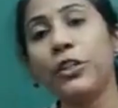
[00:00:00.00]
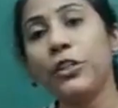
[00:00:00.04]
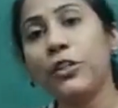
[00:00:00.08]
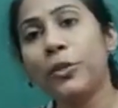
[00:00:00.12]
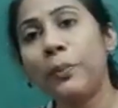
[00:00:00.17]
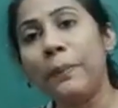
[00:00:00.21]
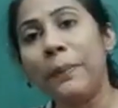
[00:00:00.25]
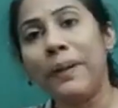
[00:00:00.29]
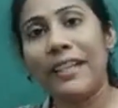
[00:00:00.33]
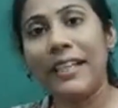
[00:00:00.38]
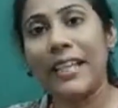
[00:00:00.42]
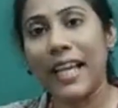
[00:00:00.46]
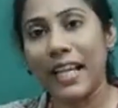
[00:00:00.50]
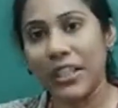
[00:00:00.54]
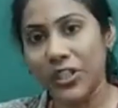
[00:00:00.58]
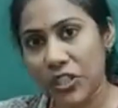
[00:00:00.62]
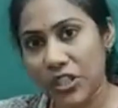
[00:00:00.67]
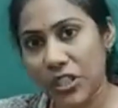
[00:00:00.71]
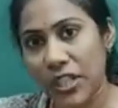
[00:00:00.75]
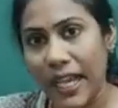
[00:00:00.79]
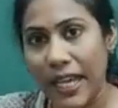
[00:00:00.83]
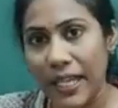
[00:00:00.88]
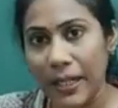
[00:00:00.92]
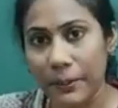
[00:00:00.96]
group
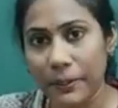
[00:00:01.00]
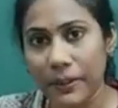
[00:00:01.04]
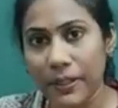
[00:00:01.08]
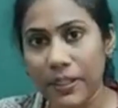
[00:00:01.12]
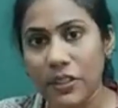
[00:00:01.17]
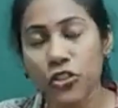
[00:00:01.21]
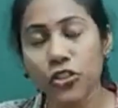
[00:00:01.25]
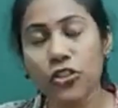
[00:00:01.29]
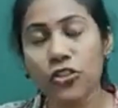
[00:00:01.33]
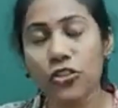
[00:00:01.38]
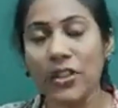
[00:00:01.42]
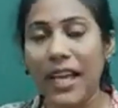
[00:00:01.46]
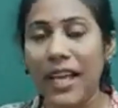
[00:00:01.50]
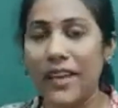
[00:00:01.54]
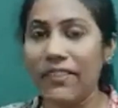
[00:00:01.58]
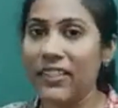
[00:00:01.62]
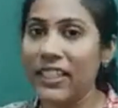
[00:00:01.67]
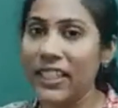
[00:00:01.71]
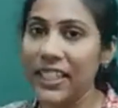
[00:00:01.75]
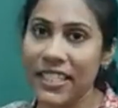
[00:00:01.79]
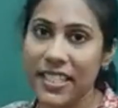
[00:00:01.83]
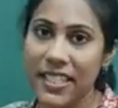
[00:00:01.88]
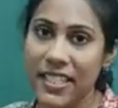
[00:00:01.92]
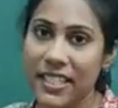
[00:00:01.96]
attached carbon should have
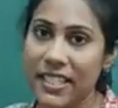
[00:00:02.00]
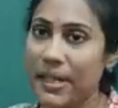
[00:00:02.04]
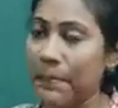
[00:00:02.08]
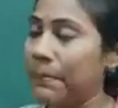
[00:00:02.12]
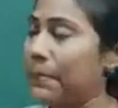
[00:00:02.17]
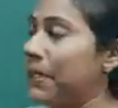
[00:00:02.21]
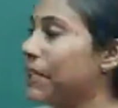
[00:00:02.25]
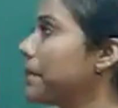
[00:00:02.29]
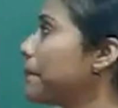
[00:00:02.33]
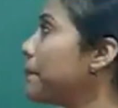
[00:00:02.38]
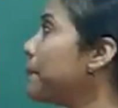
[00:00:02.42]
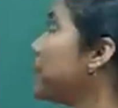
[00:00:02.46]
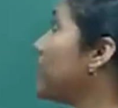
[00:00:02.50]
a least number.